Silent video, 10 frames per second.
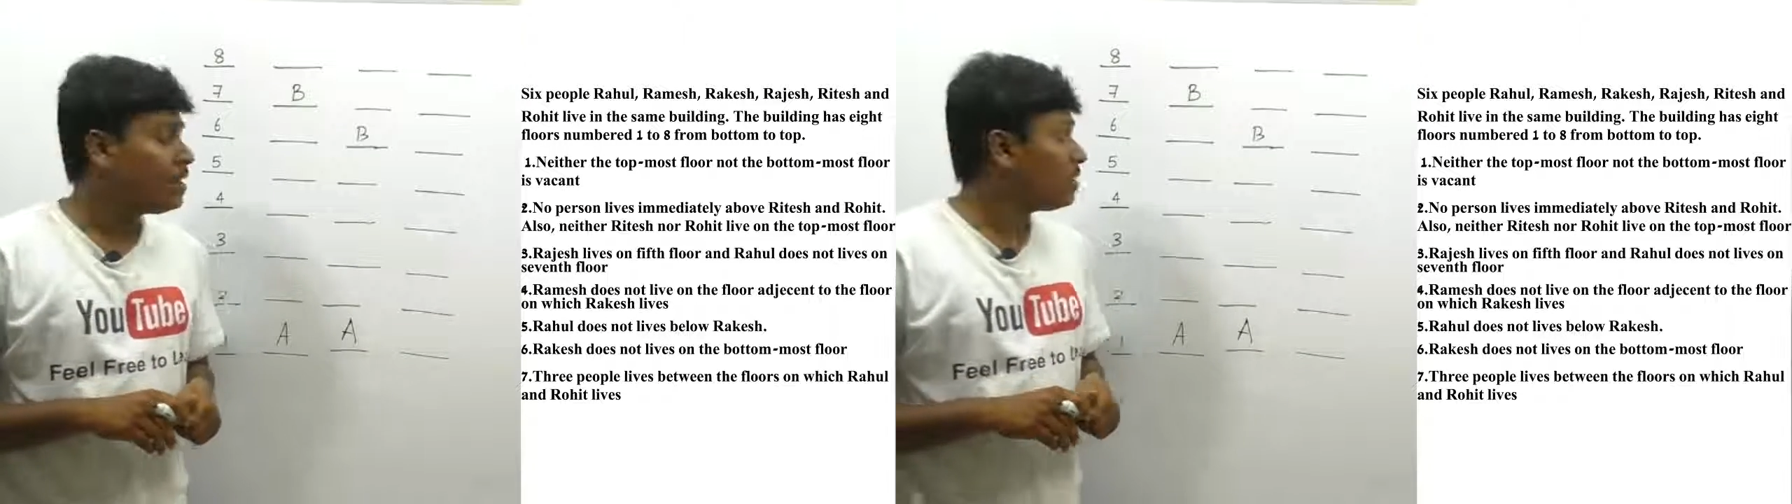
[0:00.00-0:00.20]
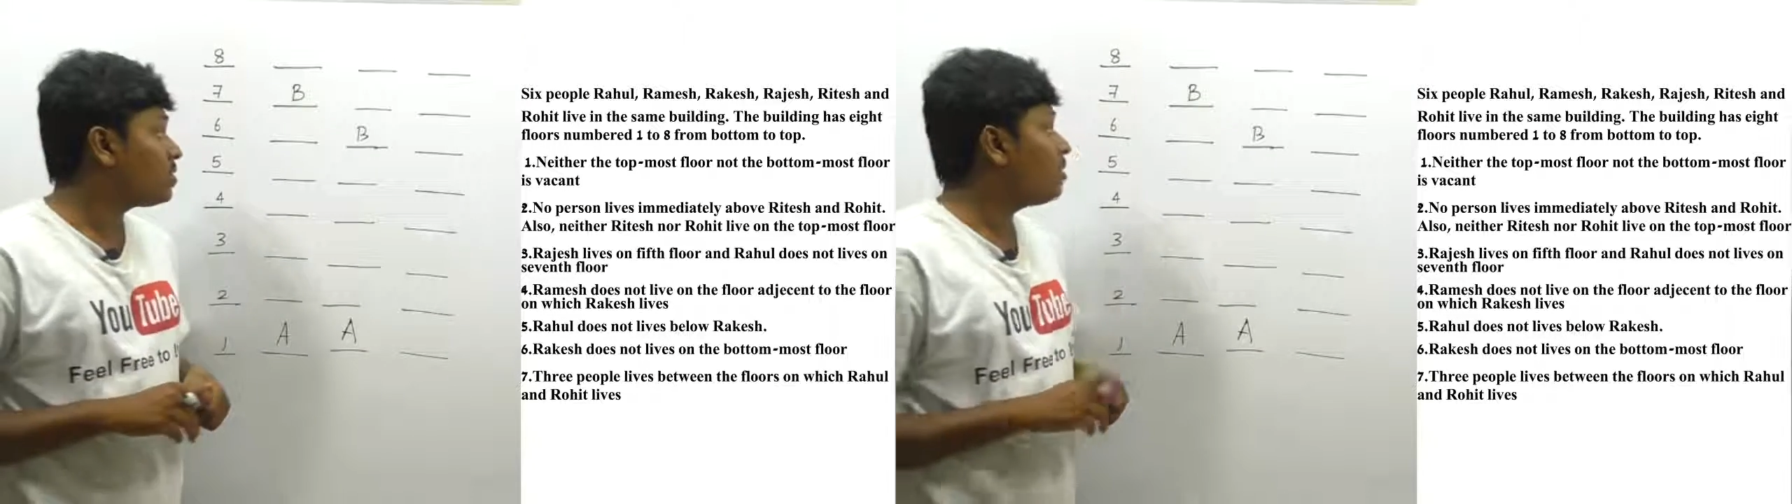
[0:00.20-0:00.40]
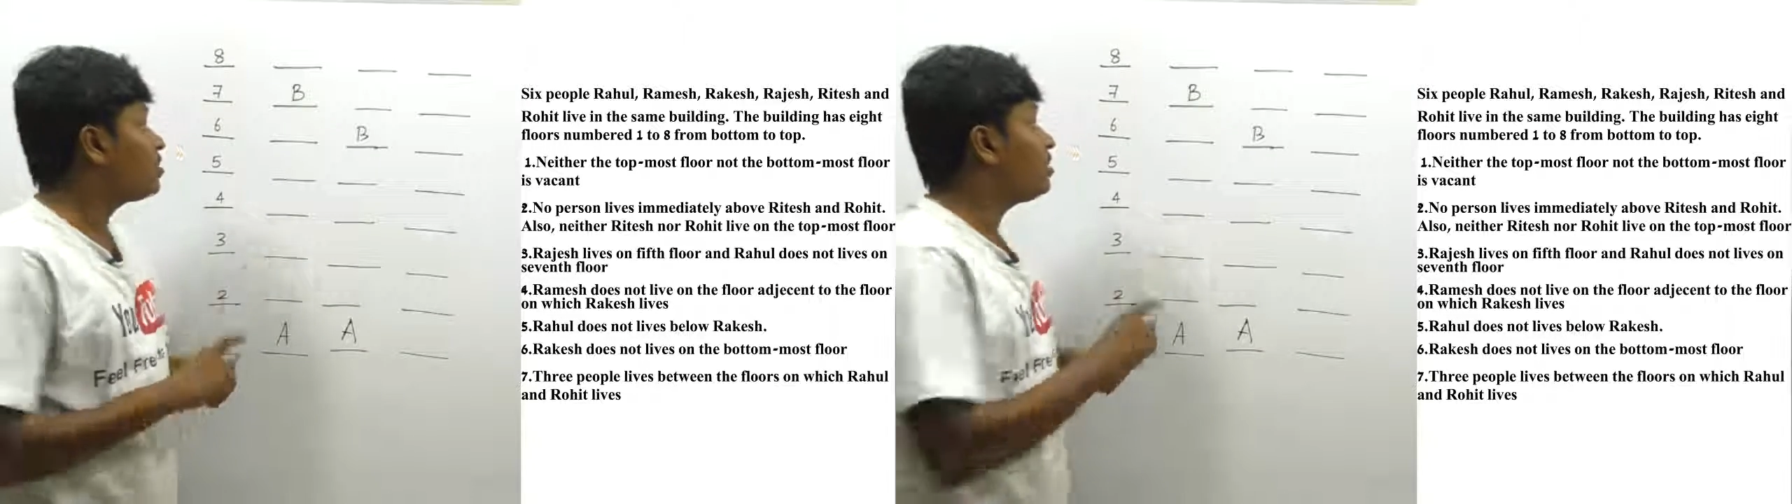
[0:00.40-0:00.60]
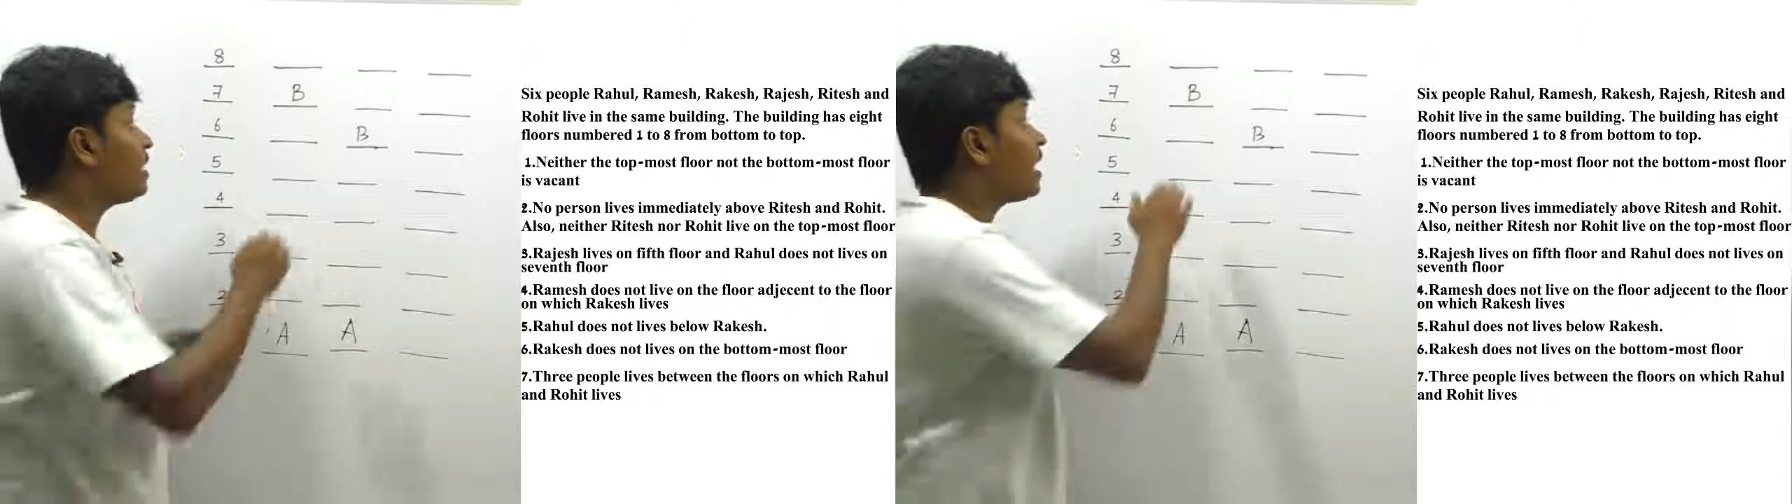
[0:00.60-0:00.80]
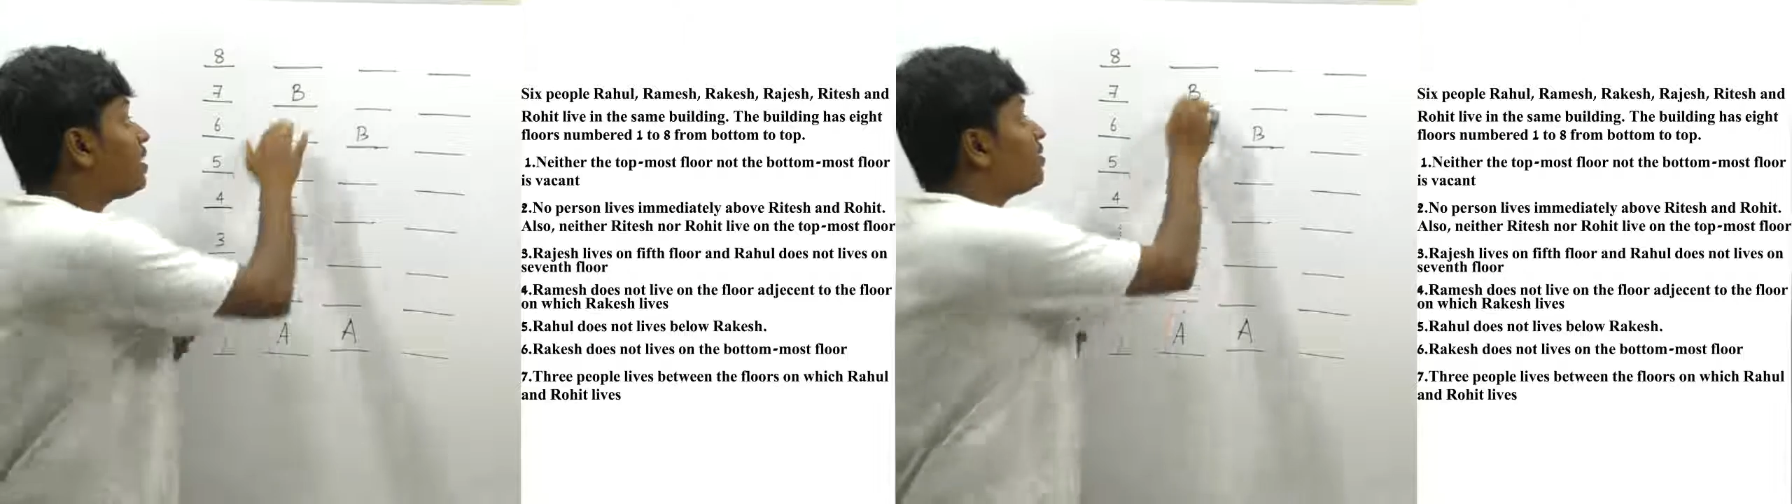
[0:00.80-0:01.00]
So you should be
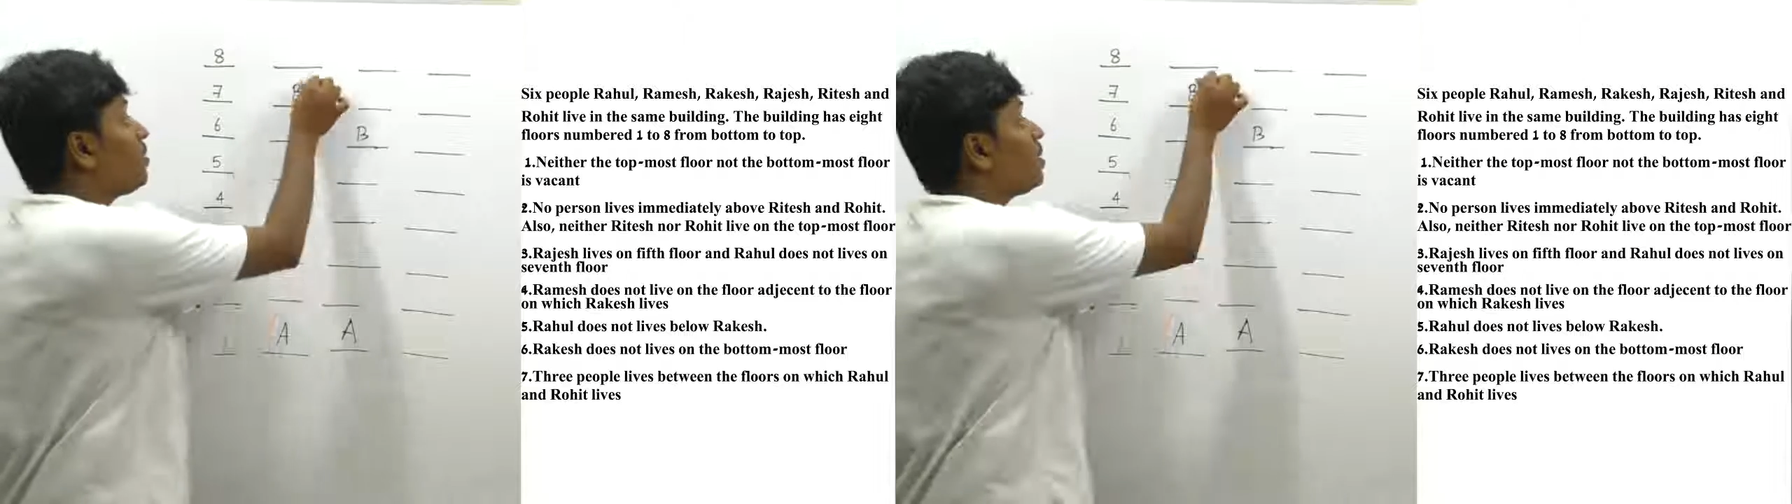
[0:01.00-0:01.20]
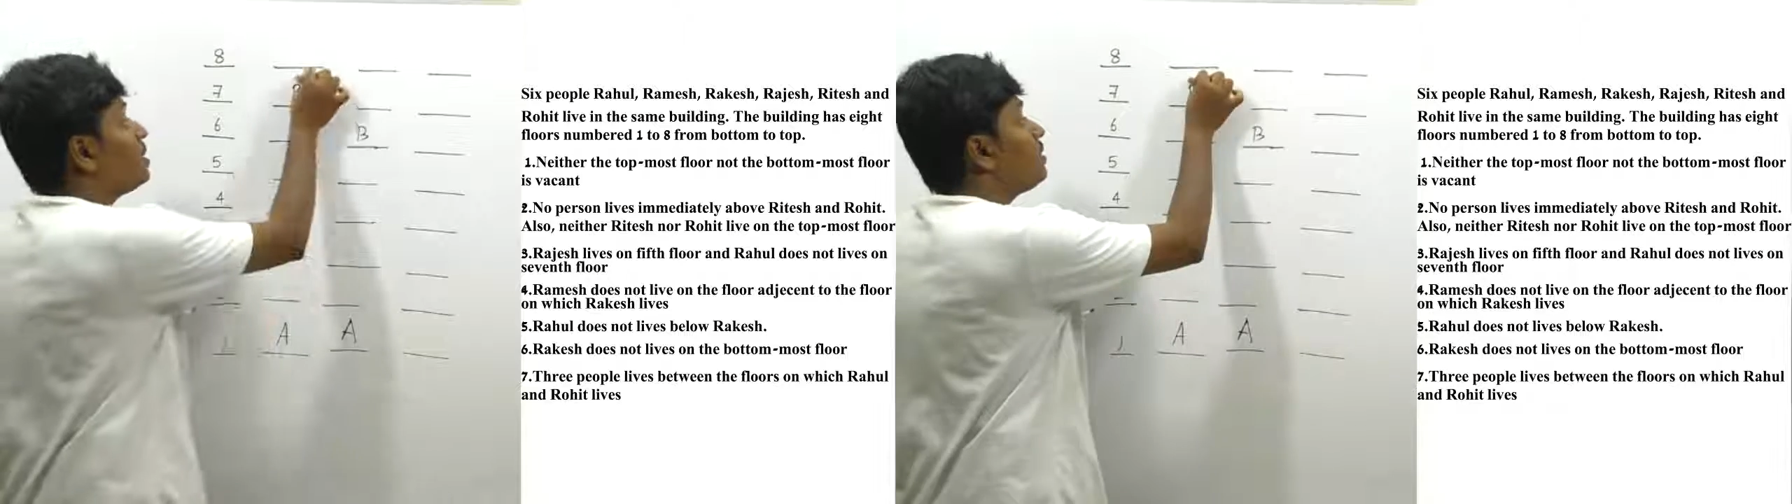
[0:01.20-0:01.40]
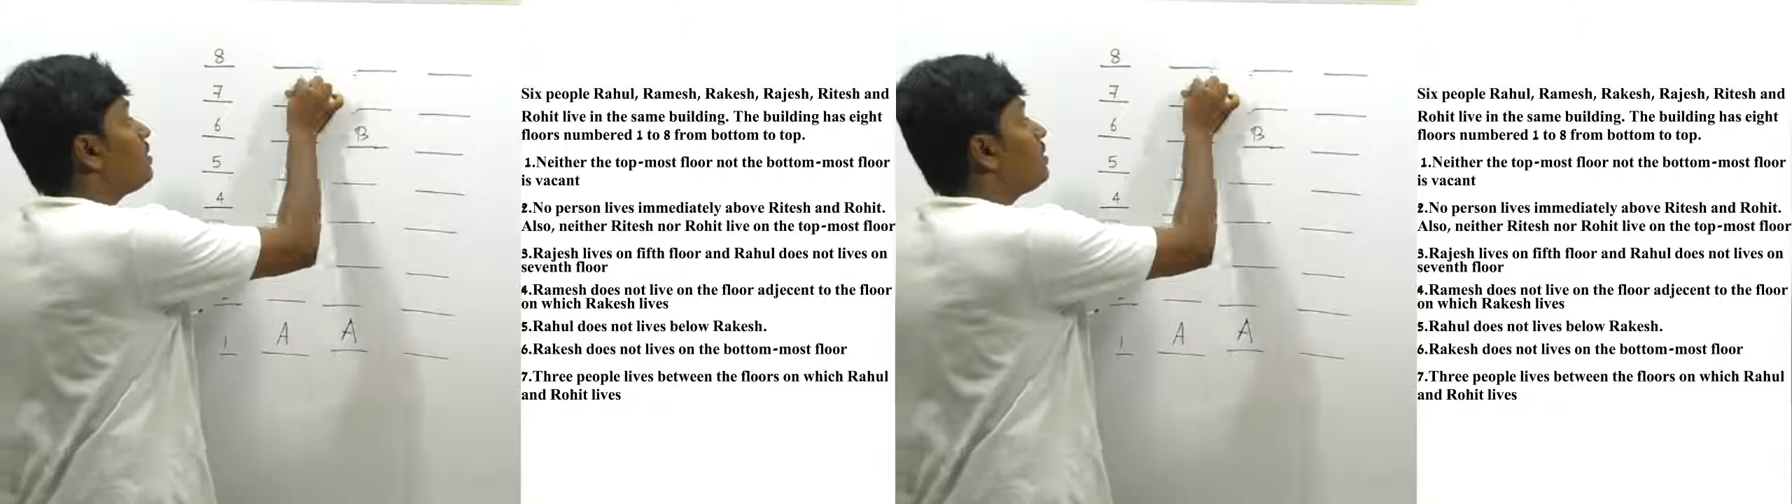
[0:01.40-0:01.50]
careful on that,